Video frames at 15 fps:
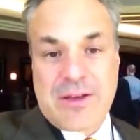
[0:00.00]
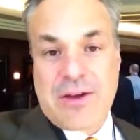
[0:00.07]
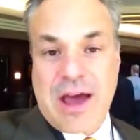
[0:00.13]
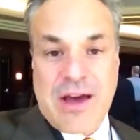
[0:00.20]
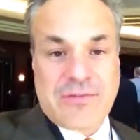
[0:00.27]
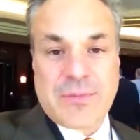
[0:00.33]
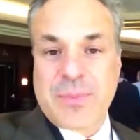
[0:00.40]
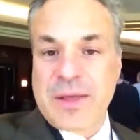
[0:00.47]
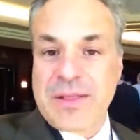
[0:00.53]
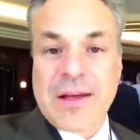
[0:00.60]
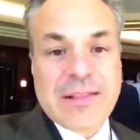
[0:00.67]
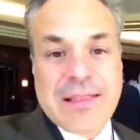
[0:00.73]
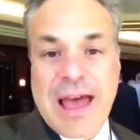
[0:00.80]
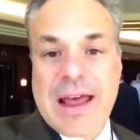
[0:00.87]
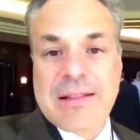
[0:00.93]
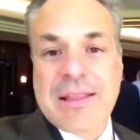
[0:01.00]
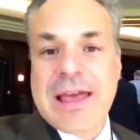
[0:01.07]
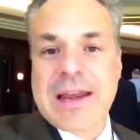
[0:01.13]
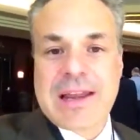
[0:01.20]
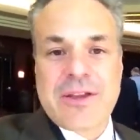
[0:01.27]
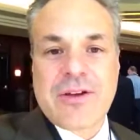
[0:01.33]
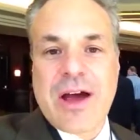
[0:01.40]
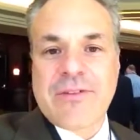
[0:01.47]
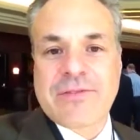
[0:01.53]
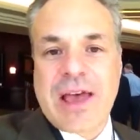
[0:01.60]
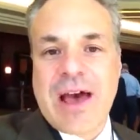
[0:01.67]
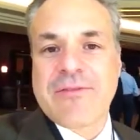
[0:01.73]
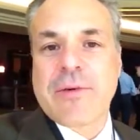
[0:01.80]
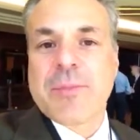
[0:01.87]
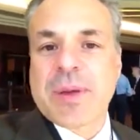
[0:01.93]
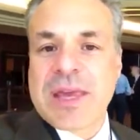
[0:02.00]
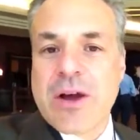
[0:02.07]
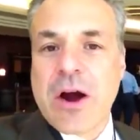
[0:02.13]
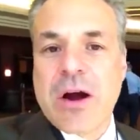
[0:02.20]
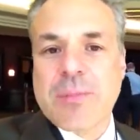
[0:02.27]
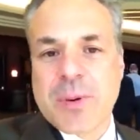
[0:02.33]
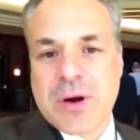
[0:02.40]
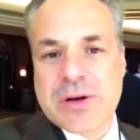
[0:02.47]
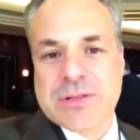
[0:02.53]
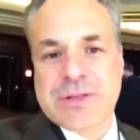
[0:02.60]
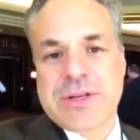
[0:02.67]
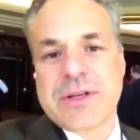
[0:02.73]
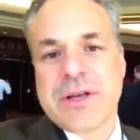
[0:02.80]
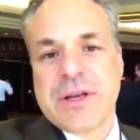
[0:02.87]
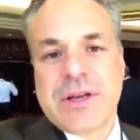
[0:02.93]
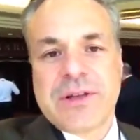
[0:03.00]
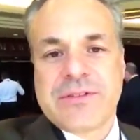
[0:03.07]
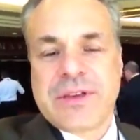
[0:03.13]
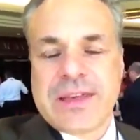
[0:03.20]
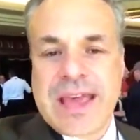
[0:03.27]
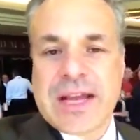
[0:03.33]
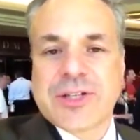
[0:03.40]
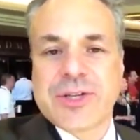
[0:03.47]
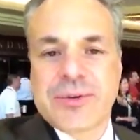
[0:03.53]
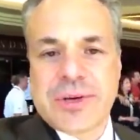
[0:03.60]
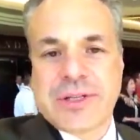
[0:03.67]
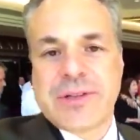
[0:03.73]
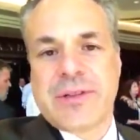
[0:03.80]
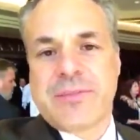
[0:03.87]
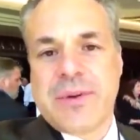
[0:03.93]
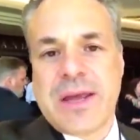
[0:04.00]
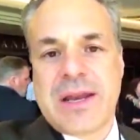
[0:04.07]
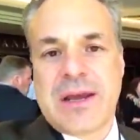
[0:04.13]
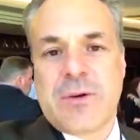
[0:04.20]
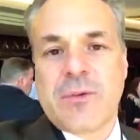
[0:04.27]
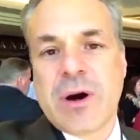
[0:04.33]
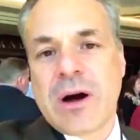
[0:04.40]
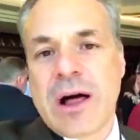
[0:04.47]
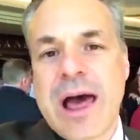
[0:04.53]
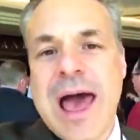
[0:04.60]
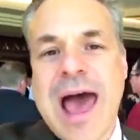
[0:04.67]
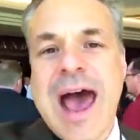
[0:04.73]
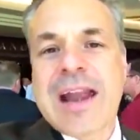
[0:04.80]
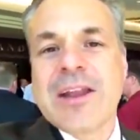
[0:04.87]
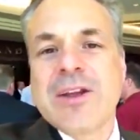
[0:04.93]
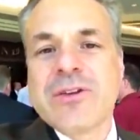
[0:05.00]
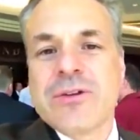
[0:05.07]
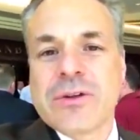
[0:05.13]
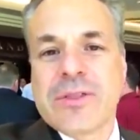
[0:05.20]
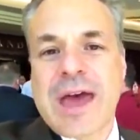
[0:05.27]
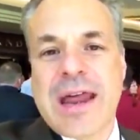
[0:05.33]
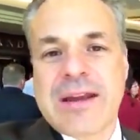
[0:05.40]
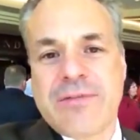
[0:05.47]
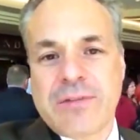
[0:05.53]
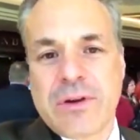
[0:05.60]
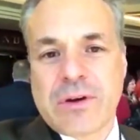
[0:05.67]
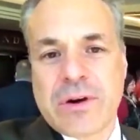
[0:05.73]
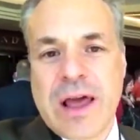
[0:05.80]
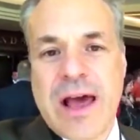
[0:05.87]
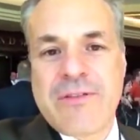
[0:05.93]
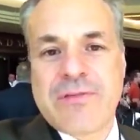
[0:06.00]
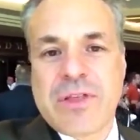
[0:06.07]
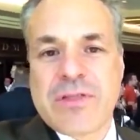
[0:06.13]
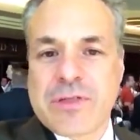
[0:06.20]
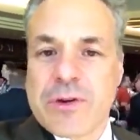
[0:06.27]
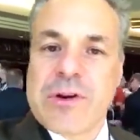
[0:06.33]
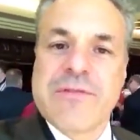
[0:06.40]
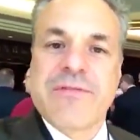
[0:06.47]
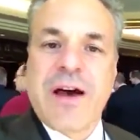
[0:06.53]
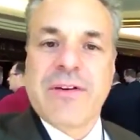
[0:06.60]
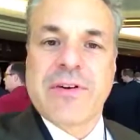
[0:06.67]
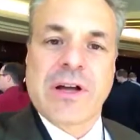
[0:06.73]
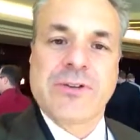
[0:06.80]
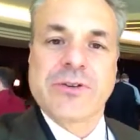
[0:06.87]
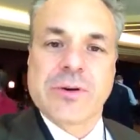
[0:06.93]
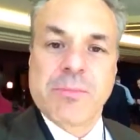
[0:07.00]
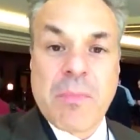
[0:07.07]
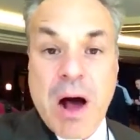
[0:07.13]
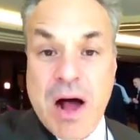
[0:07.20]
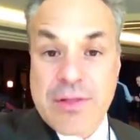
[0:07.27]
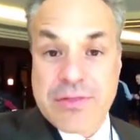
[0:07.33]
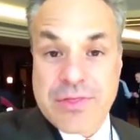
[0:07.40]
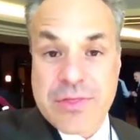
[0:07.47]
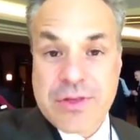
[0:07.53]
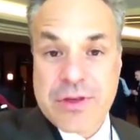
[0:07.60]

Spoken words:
You have to be like that lady. You have to have a PR person to get you into the media. Well, how do you do that if you don't have the $3,500 a month